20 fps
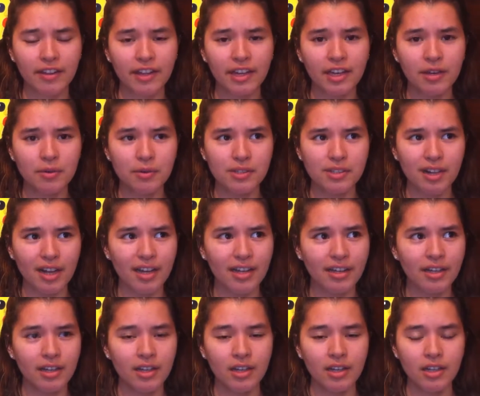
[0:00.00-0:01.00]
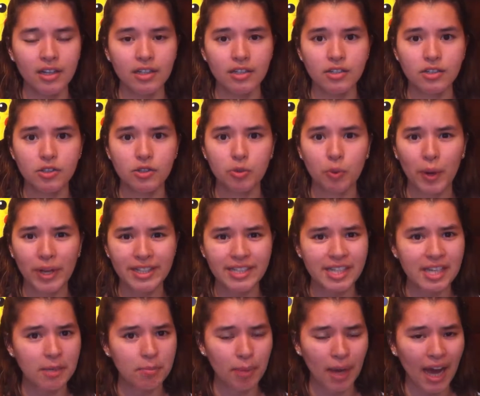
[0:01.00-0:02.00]
I think it was
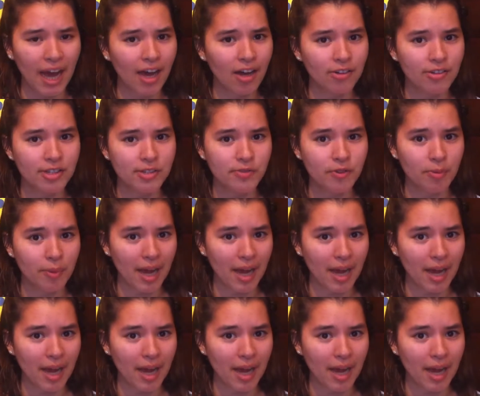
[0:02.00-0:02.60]
£20